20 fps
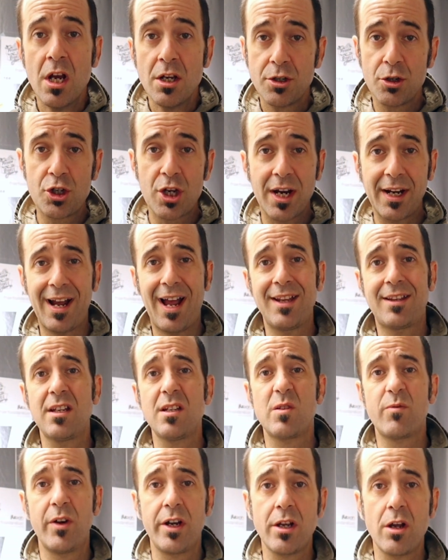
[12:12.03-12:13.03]
So check out
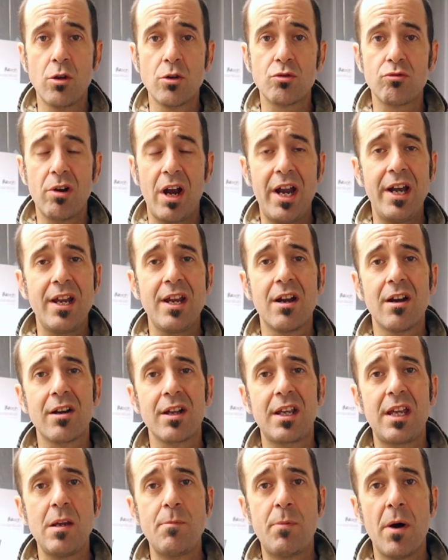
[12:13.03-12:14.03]
these videos right here
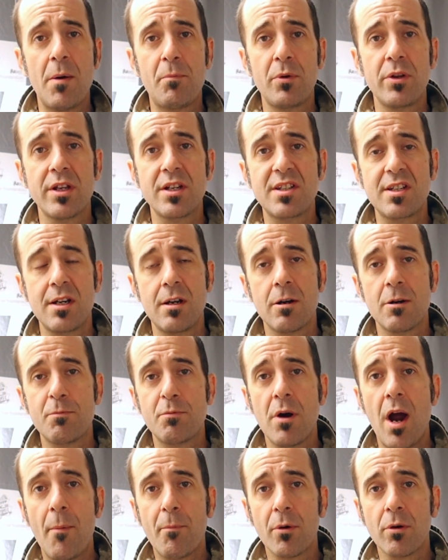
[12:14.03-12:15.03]
to keep up with us here at
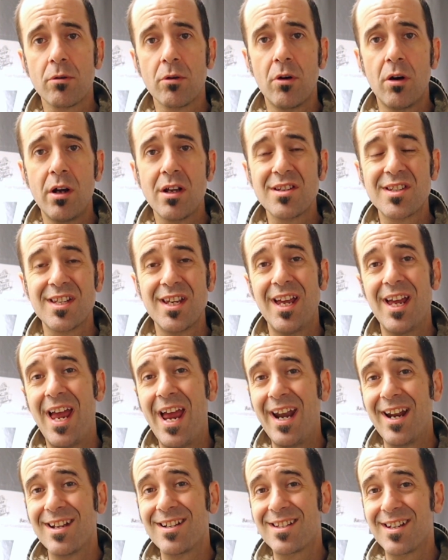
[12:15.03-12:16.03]
Proper Royals.
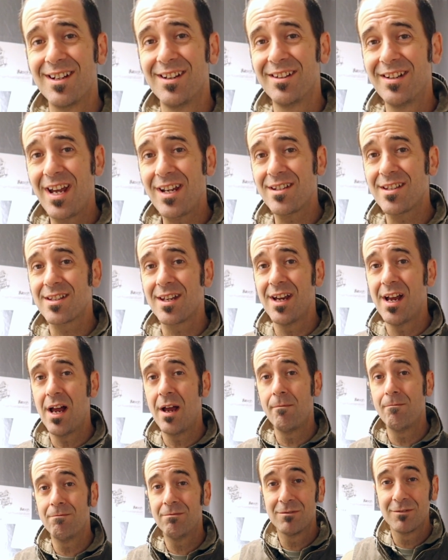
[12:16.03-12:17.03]
And until next
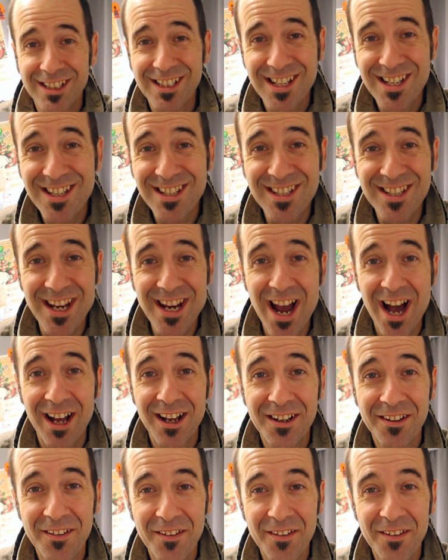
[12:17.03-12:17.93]
time, see ya!